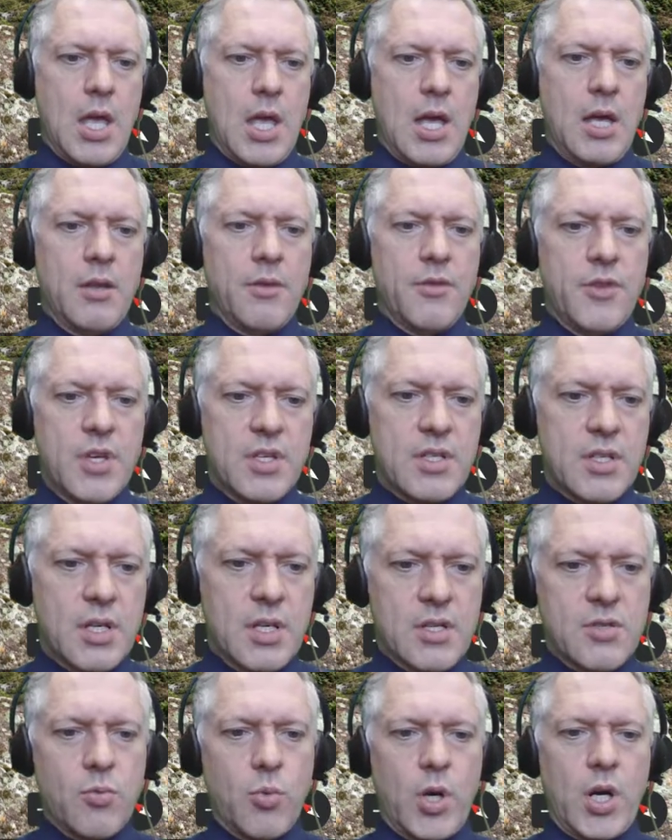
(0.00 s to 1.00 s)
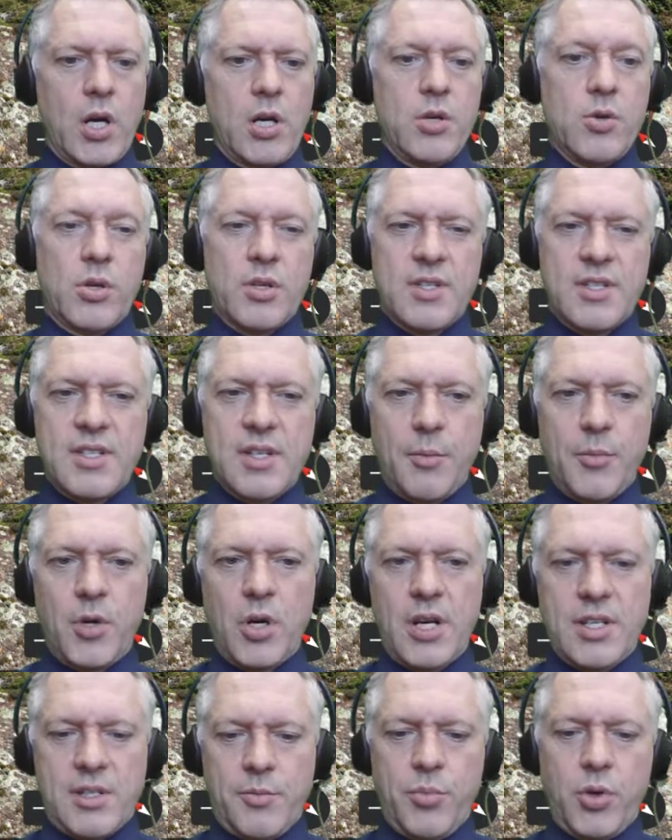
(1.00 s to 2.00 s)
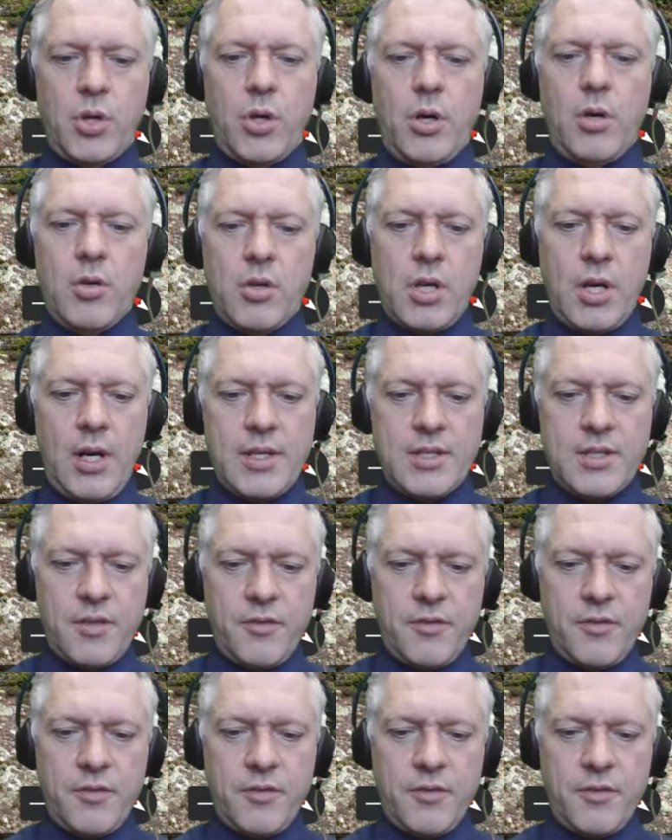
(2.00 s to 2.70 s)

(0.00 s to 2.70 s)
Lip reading: And this is where you can summarize and put all kinds